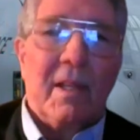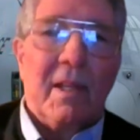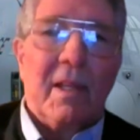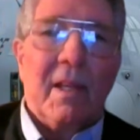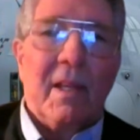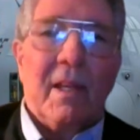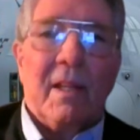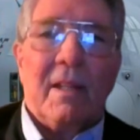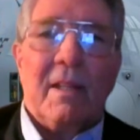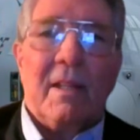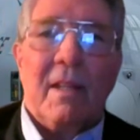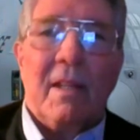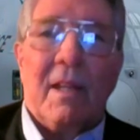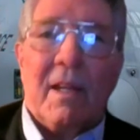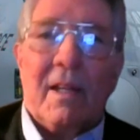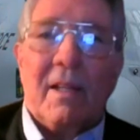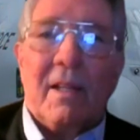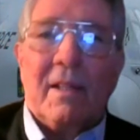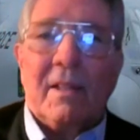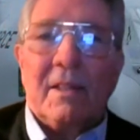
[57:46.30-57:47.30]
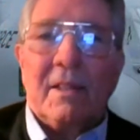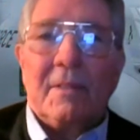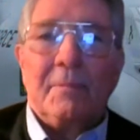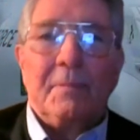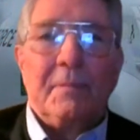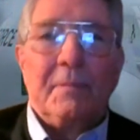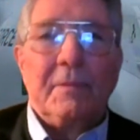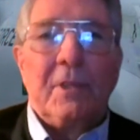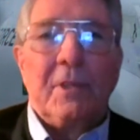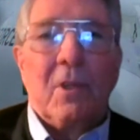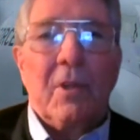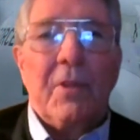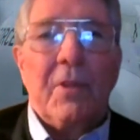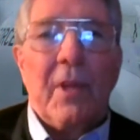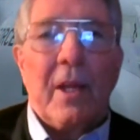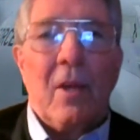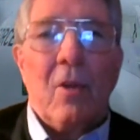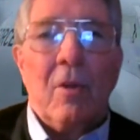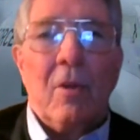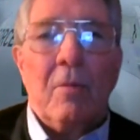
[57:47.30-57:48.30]
And uh, the only
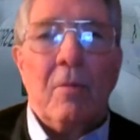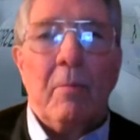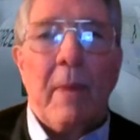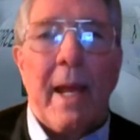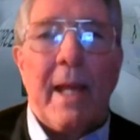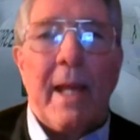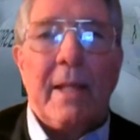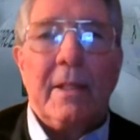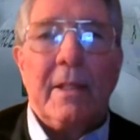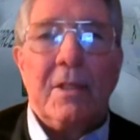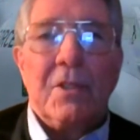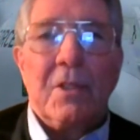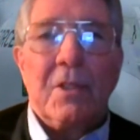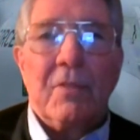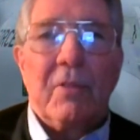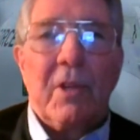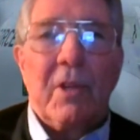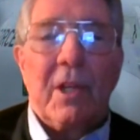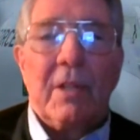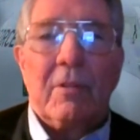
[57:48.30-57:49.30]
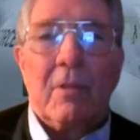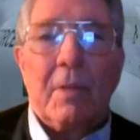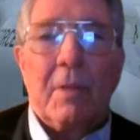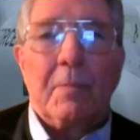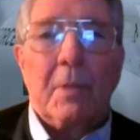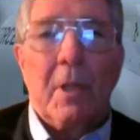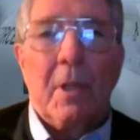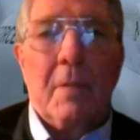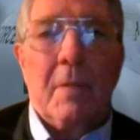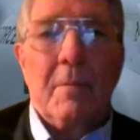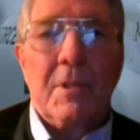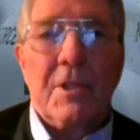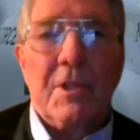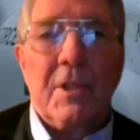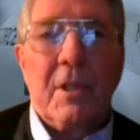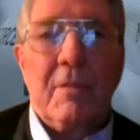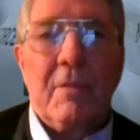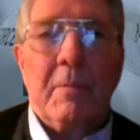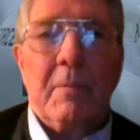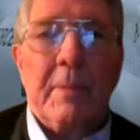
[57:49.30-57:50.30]
thing holding back is a very corrupt
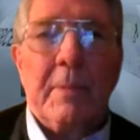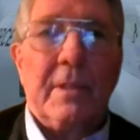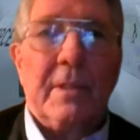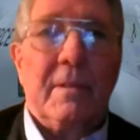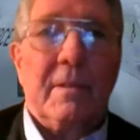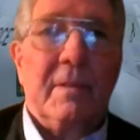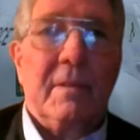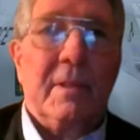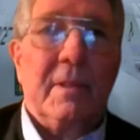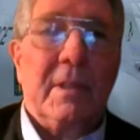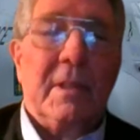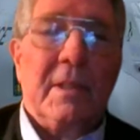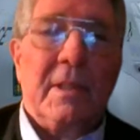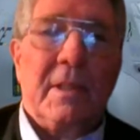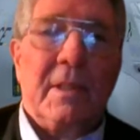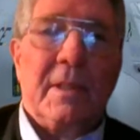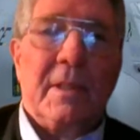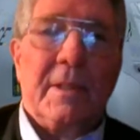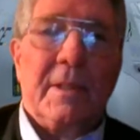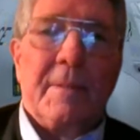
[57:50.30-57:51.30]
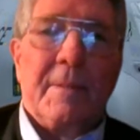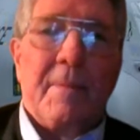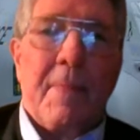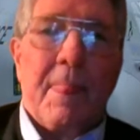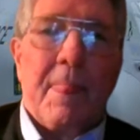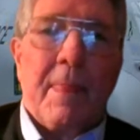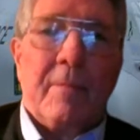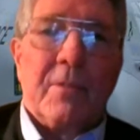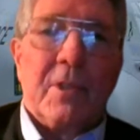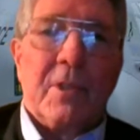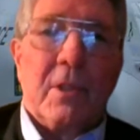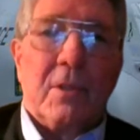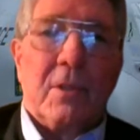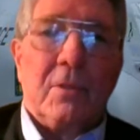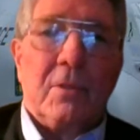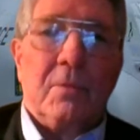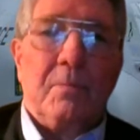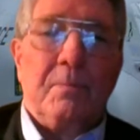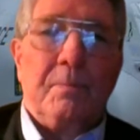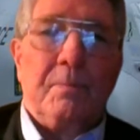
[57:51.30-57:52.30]
communist government.
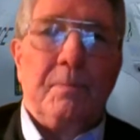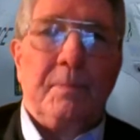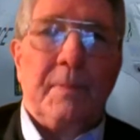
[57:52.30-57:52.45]
So